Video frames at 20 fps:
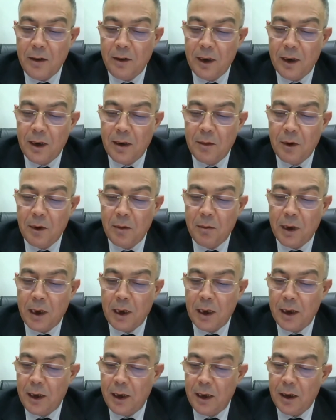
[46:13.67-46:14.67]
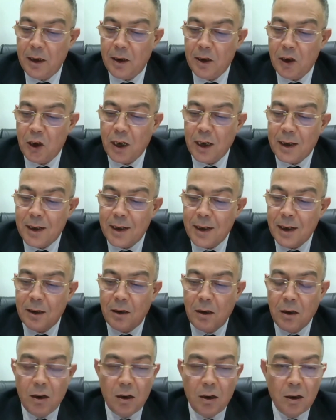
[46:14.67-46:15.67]
great projects in that field, but of
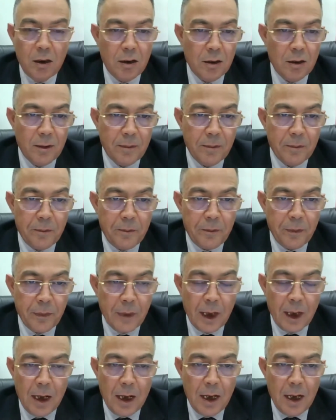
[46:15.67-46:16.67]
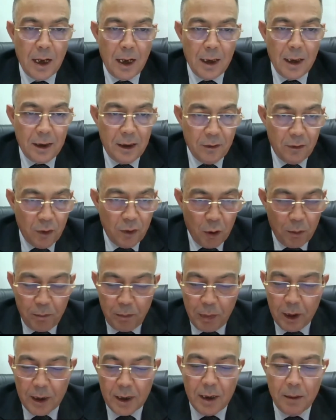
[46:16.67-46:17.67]
course, we have tourism. And
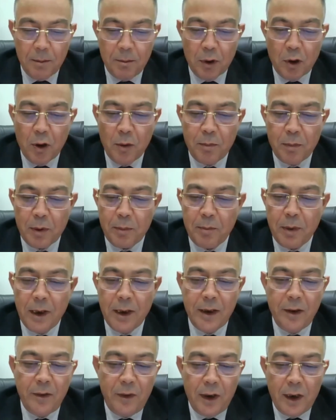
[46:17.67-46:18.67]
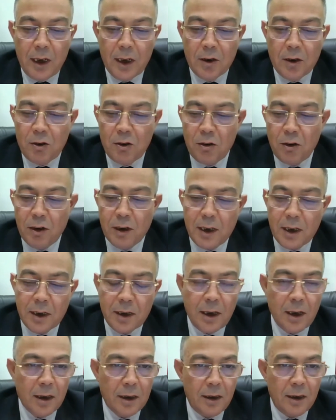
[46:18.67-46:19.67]
every one of those
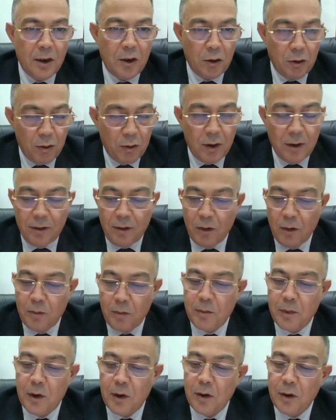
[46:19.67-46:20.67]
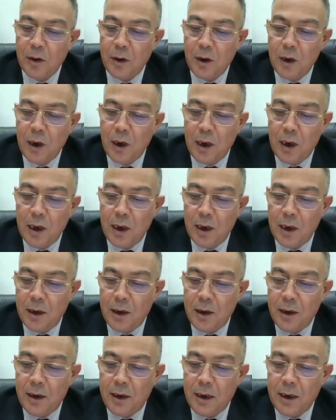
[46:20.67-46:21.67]
sectors have developed its own
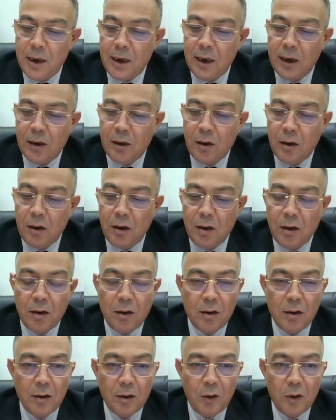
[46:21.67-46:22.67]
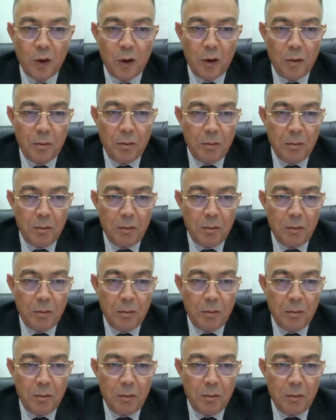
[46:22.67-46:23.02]
plans and development strategies,